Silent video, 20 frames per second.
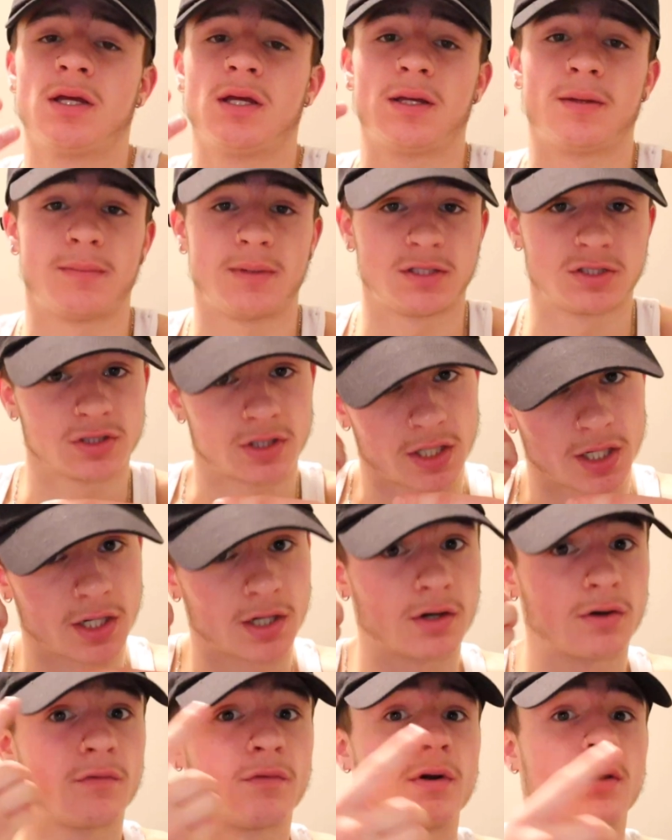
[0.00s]
It makes your
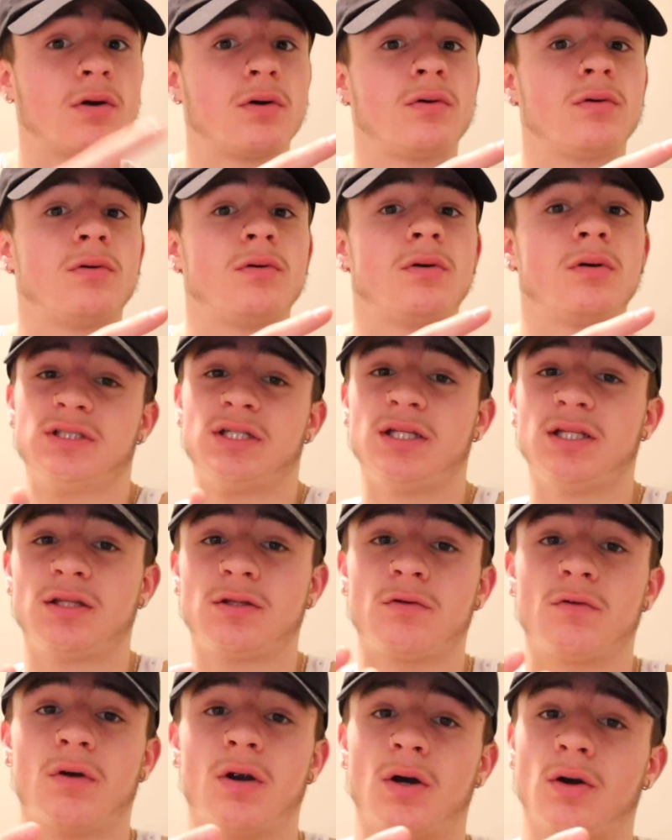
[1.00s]
hair grow, teeth
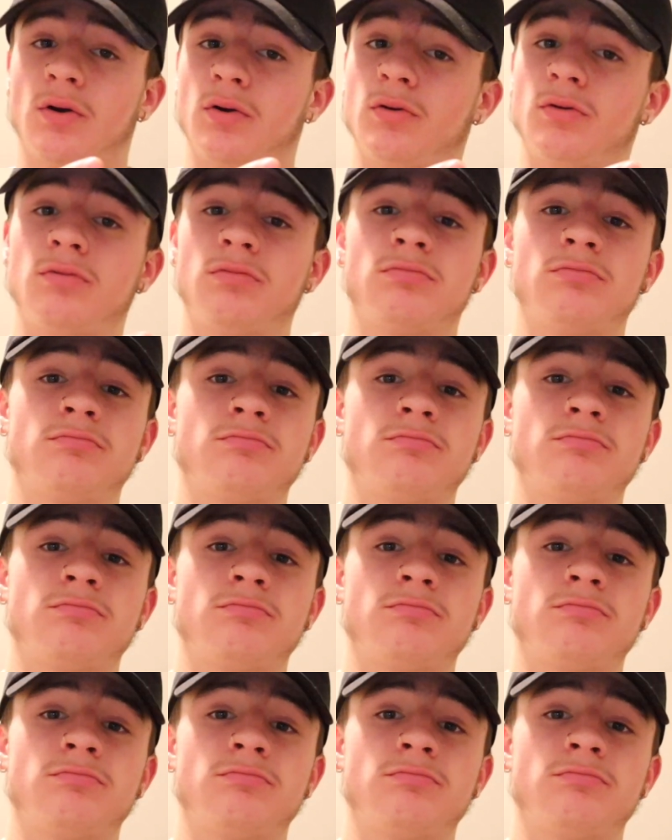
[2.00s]
grow.